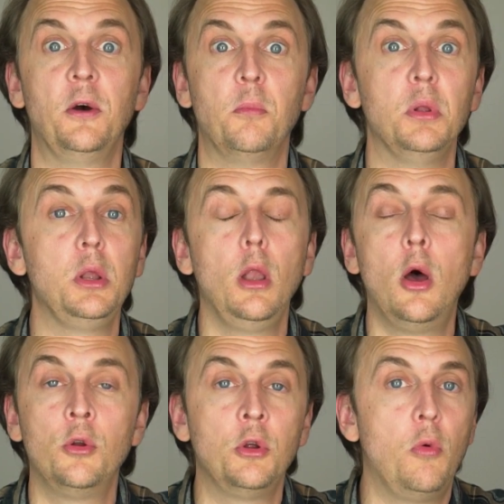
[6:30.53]

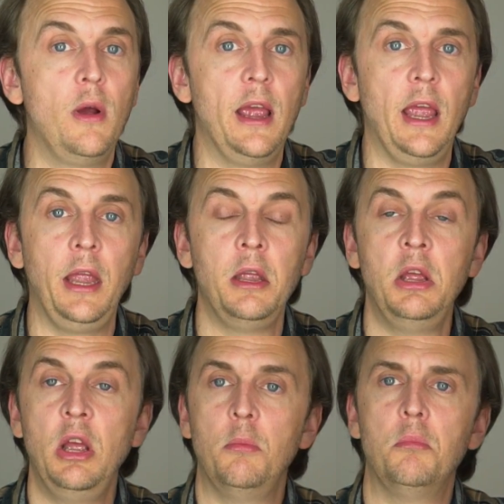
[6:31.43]
blown away
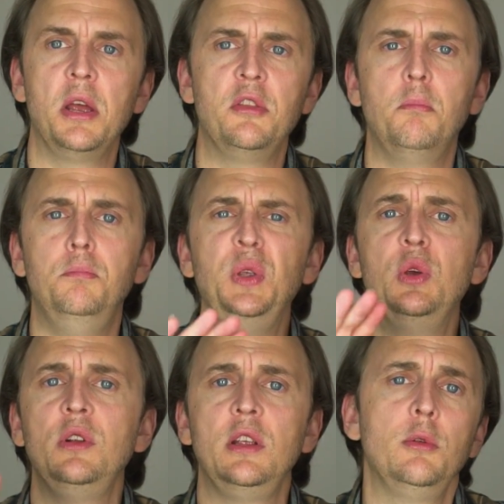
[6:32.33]
by the
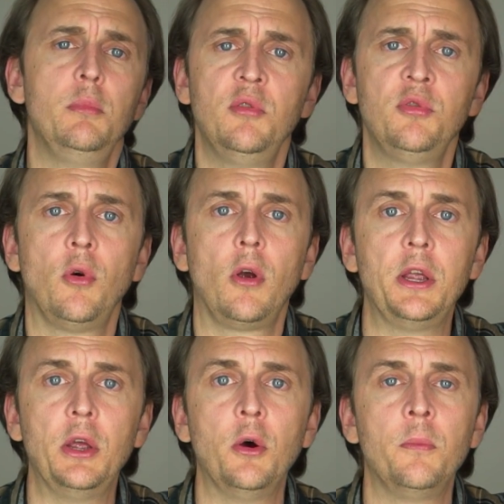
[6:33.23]
beauty before
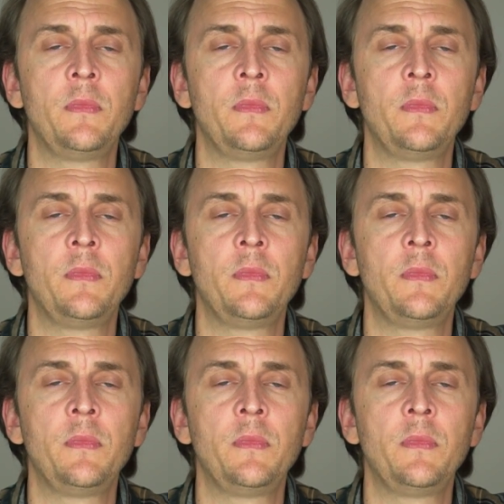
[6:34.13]
you.